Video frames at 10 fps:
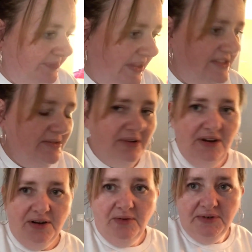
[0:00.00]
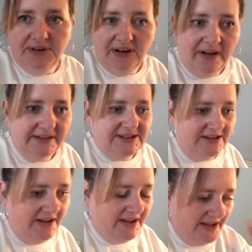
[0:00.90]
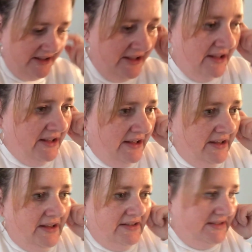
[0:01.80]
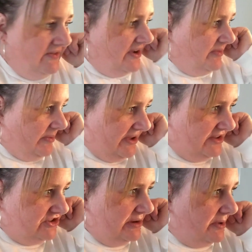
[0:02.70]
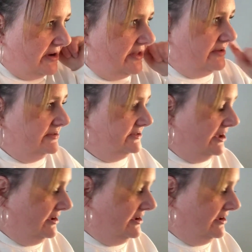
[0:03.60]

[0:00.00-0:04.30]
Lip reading: So I'm going to look online tonight and see if I can maybe get a cheap one of those.